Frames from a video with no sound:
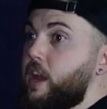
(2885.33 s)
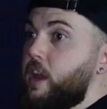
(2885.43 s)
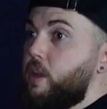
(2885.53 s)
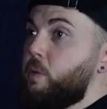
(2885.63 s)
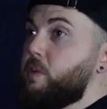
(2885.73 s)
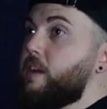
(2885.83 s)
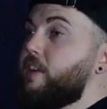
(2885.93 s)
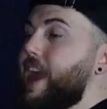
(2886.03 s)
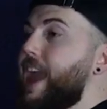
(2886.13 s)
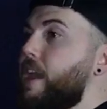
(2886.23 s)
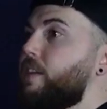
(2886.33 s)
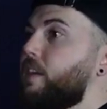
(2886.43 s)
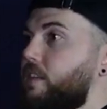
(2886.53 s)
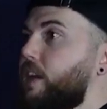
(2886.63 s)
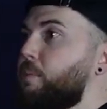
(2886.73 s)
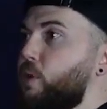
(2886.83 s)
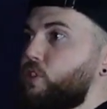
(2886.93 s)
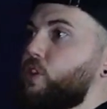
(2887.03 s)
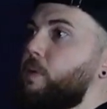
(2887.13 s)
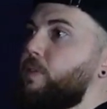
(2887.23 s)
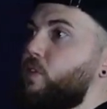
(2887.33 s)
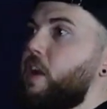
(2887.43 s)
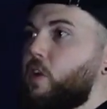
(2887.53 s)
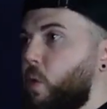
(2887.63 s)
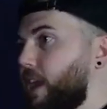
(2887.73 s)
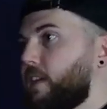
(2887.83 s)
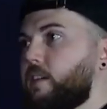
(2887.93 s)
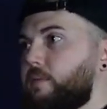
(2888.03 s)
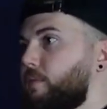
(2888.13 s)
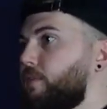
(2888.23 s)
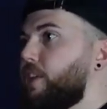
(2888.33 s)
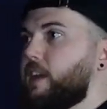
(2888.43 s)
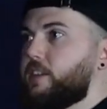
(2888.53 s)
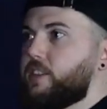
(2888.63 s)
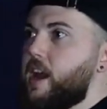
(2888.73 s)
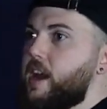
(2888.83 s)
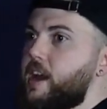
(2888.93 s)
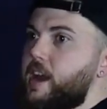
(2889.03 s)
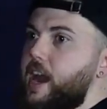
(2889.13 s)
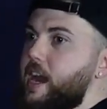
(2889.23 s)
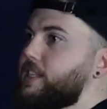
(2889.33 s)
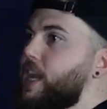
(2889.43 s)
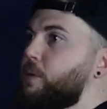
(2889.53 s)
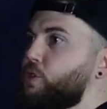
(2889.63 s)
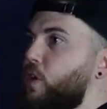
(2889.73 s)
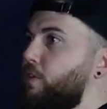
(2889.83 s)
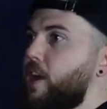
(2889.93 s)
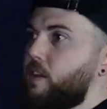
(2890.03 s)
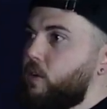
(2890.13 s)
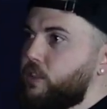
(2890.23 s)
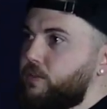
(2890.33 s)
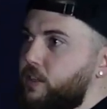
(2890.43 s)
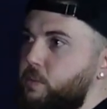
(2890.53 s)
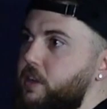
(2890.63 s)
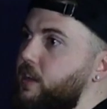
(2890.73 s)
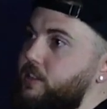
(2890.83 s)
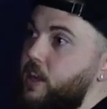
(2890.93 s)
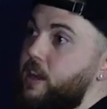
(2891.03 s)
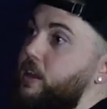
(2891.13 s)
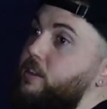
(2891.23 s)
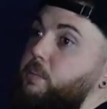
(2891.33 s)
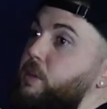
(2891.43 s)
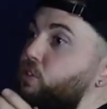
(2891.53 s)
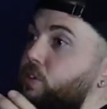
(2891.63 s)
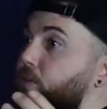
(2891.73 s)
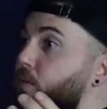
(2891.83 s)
and we, we would never ethically put someone through a quick fix, a, a snapshot fat loss phase, because to